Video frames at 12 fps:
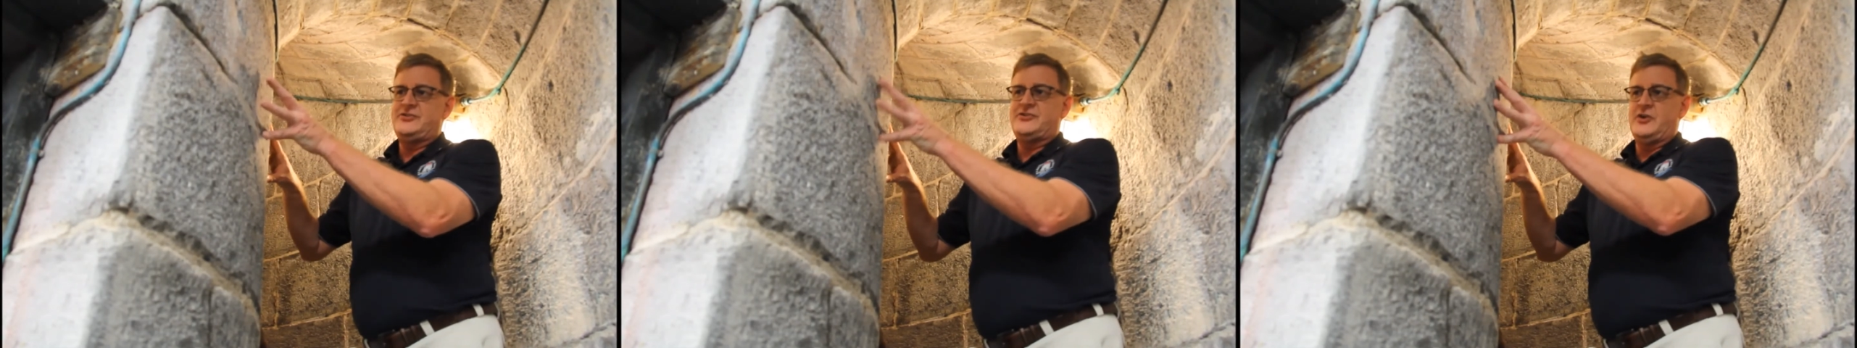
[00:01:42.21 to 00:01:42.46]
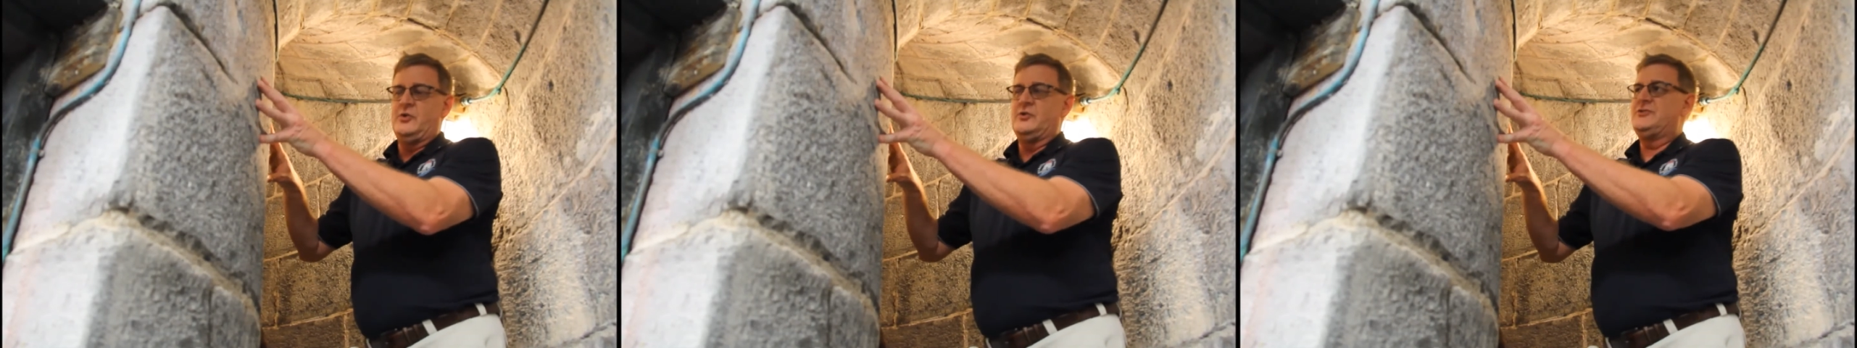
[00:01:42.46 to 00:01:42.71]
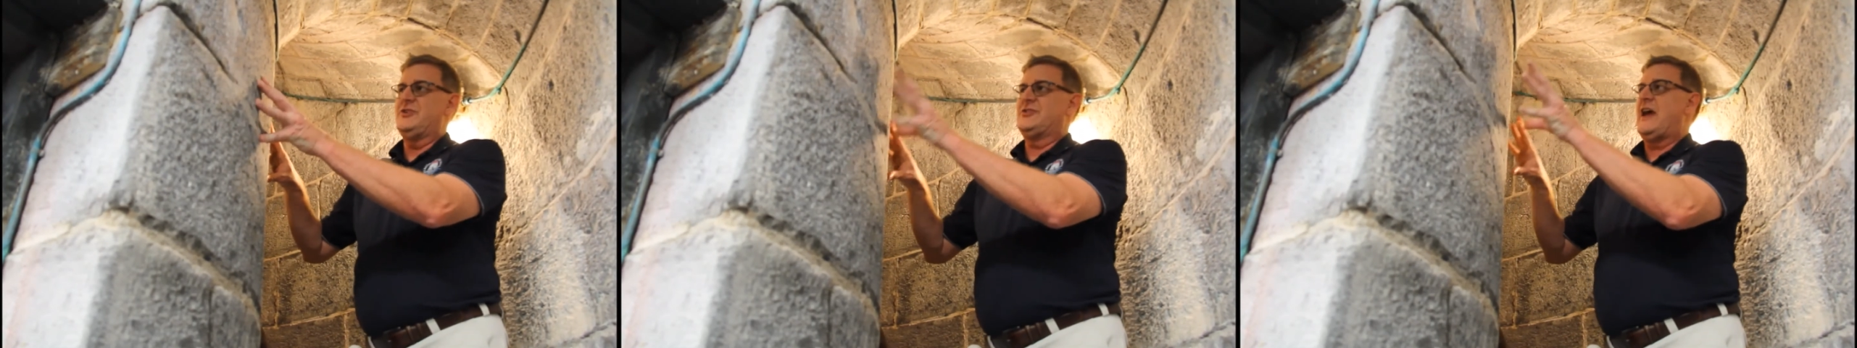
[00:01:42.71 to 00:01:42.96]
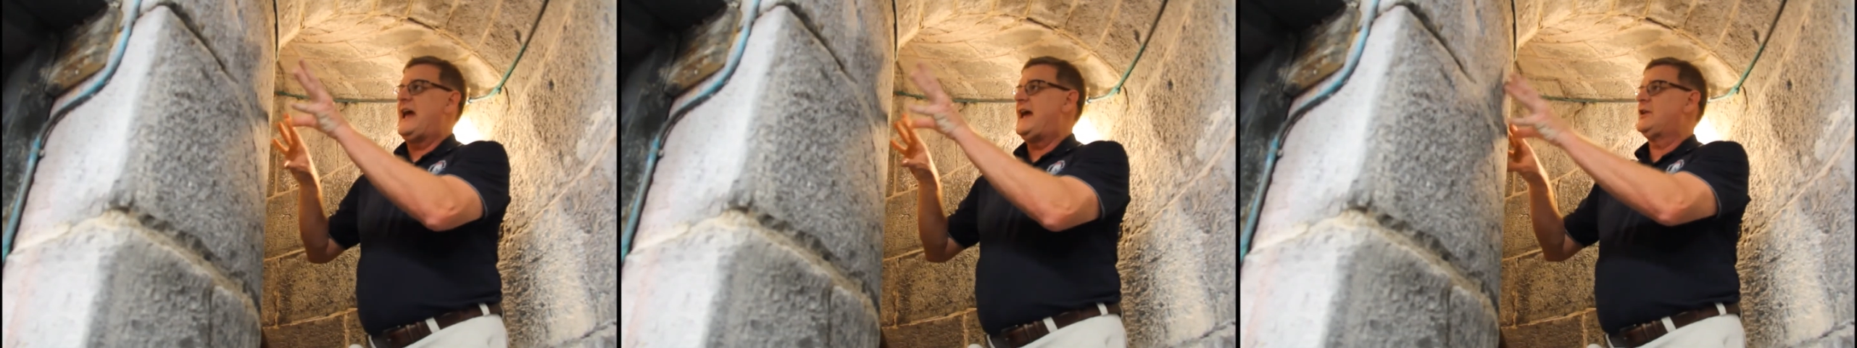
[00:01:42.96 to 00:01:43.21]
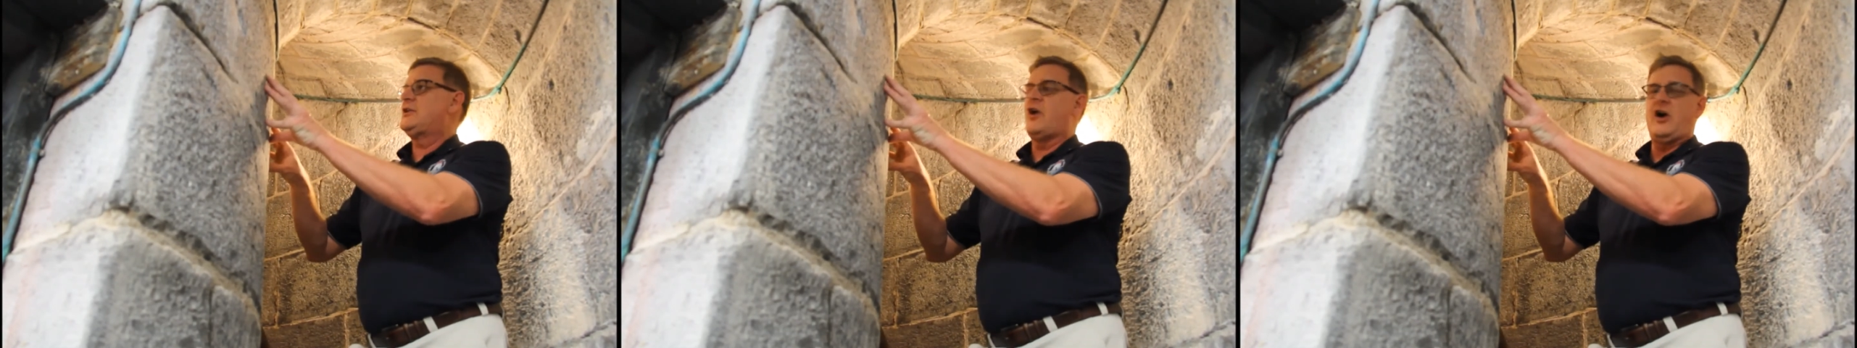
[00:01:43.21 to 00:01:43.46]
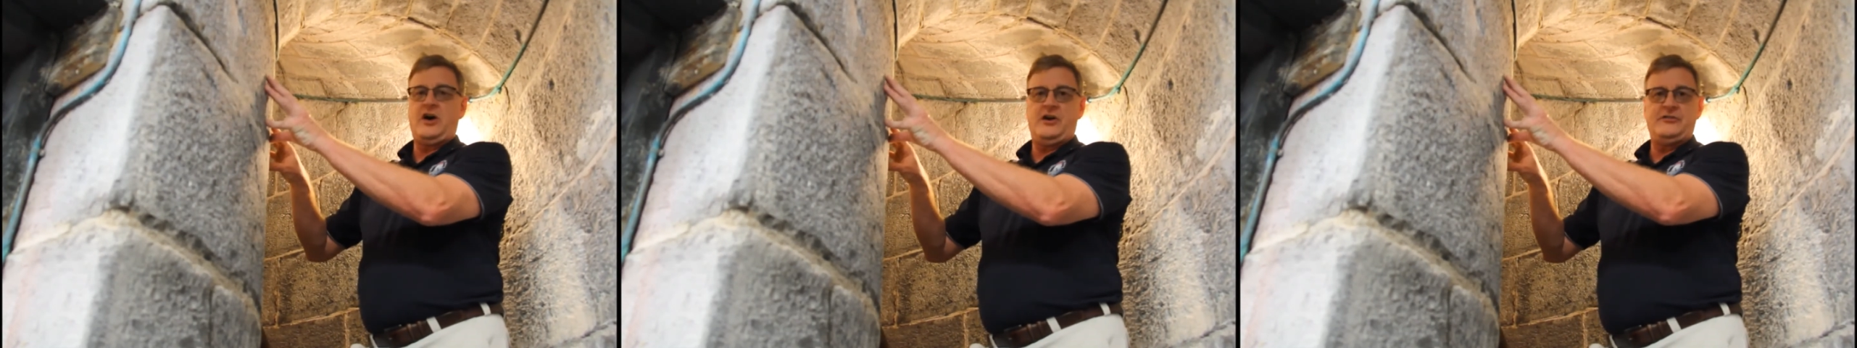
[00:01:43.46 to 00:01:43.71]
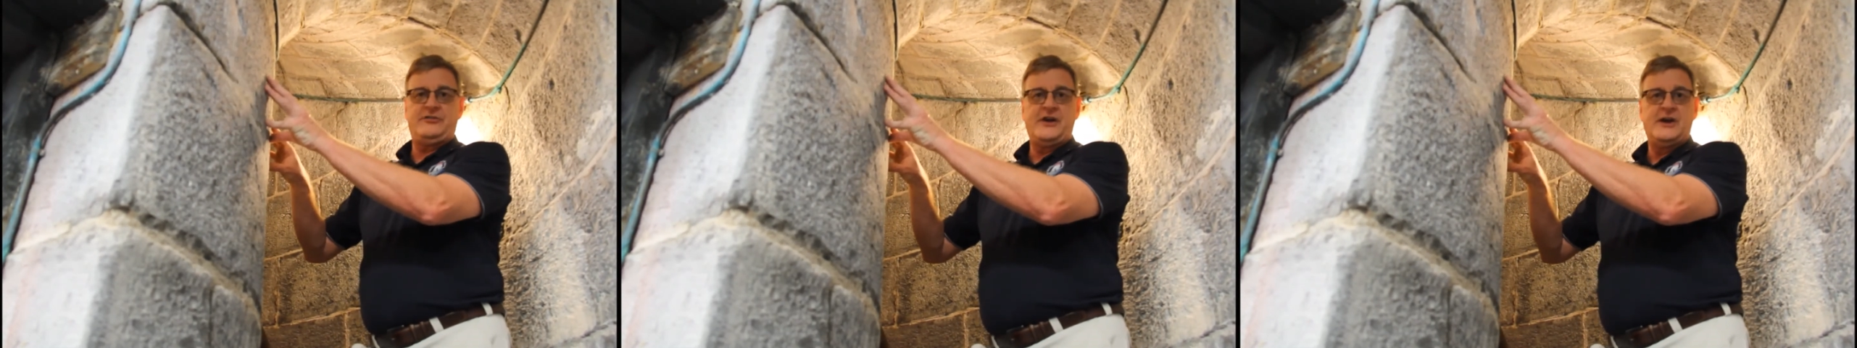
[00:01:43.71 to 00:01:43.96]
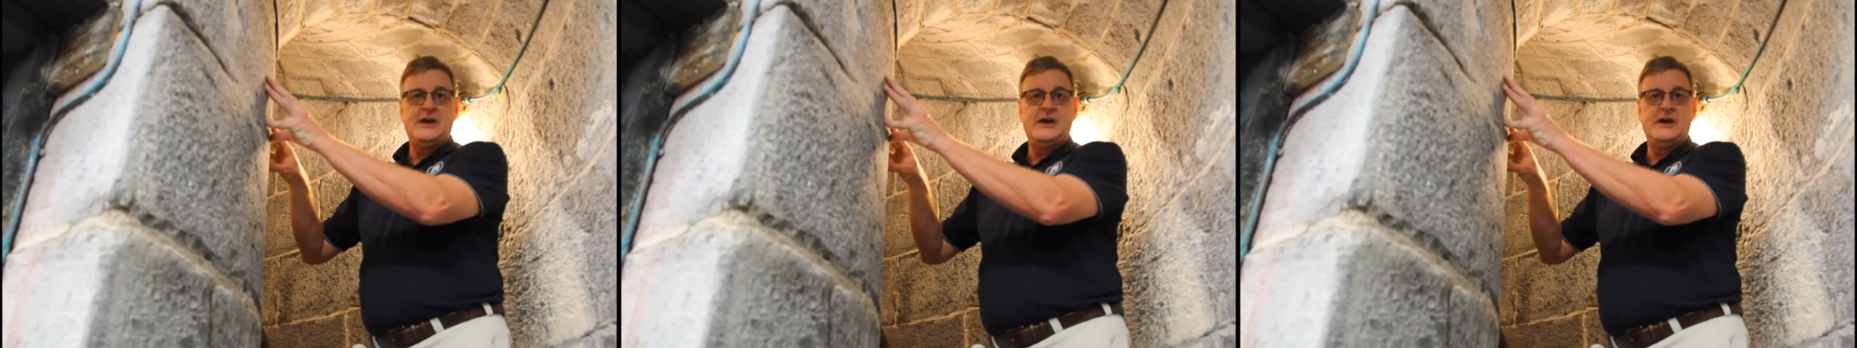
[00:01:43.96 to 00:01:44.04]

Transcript: stones is hand carved